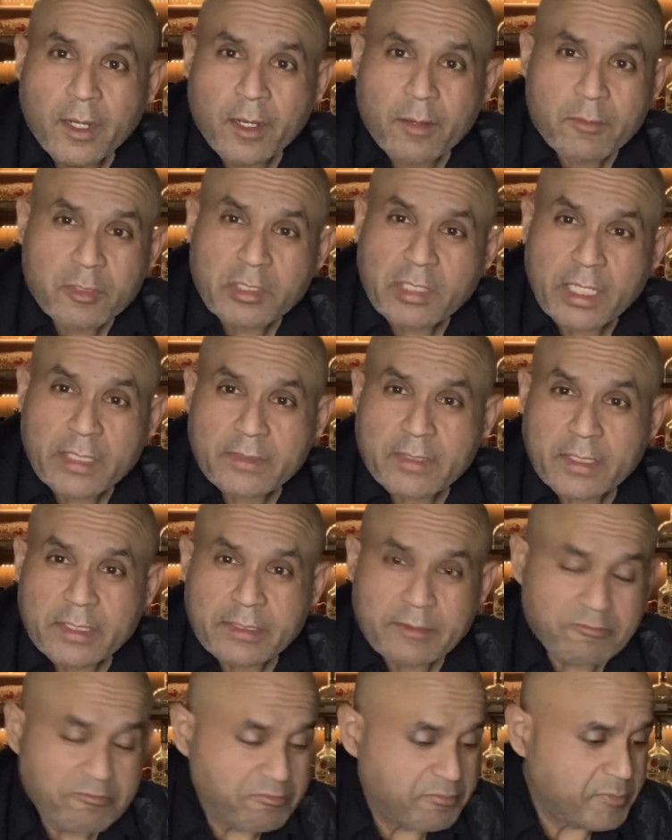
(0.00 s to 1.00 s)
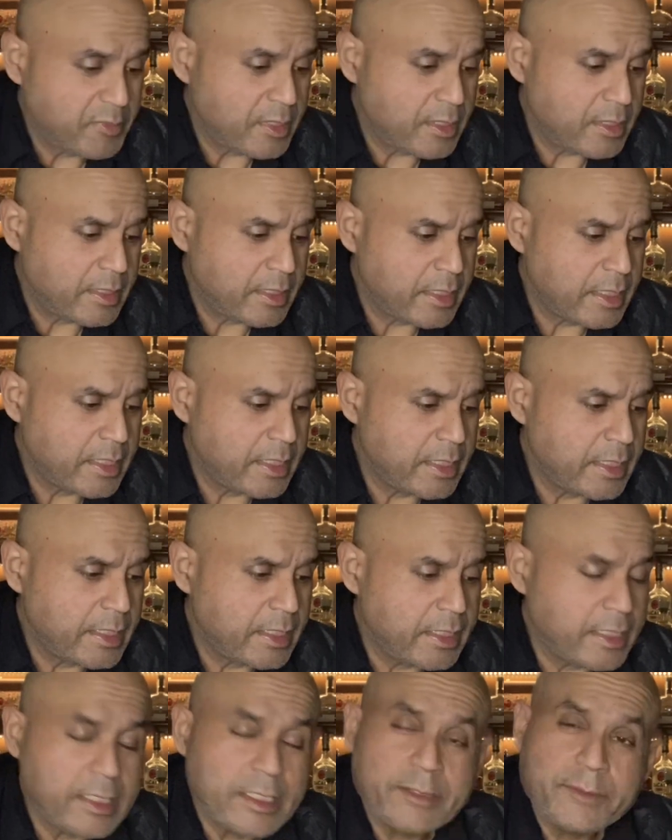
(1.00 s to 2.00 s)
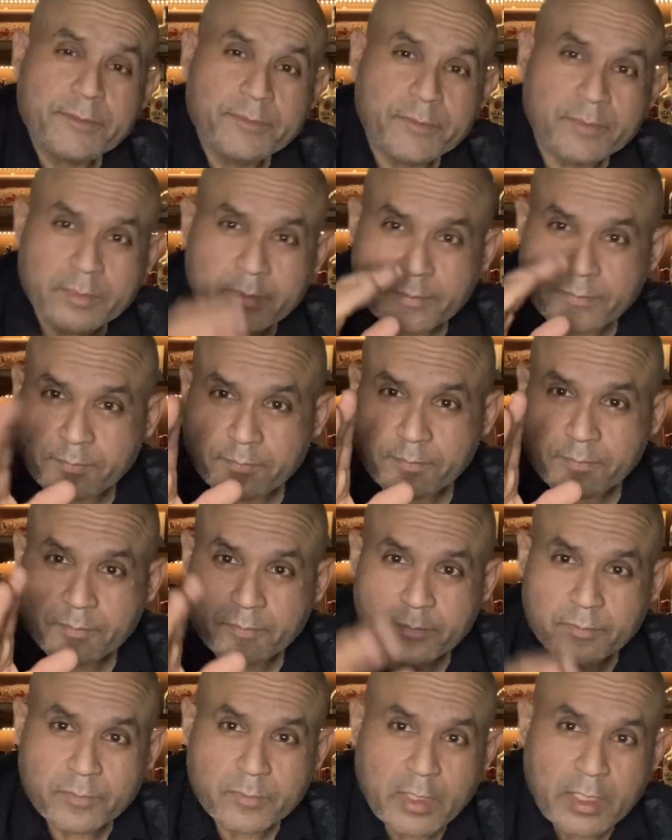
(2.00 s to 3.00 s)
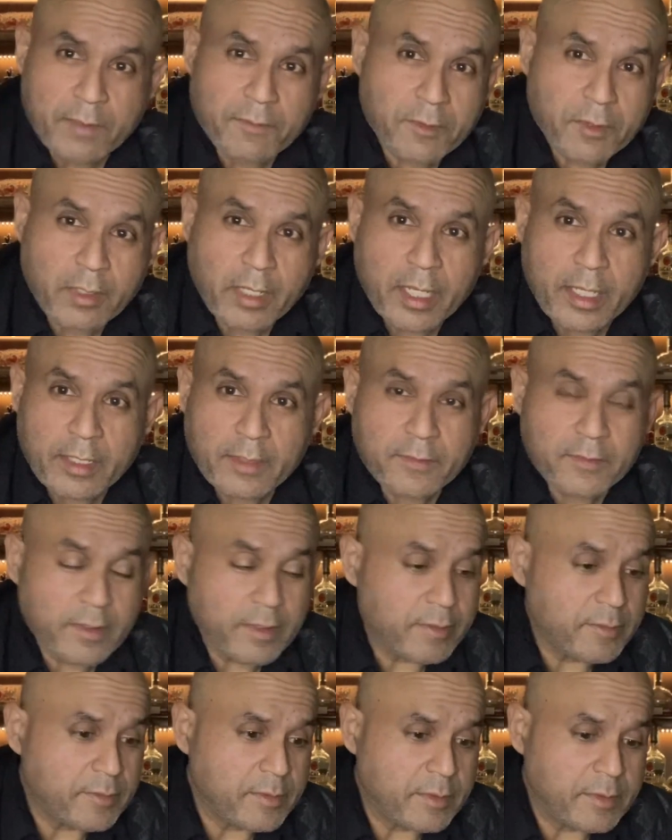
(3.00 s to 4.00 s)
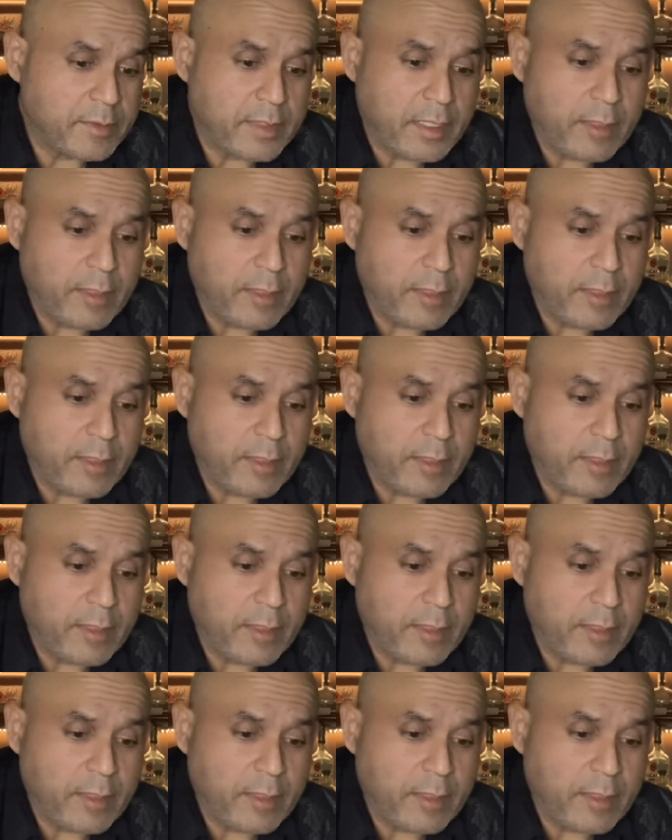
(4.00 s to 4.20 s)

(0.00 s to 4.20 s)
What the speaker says: But that's it. I'm gonna leave you guys. That